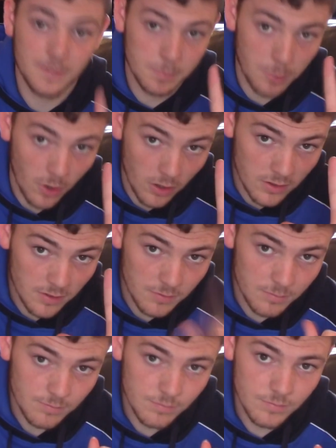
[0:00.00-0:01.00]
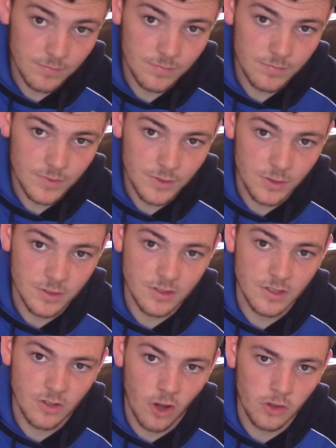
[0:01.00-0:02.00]
spot goes
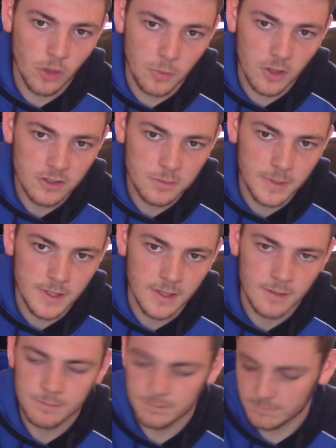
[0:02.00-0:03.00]
to Tottenham Hotspur.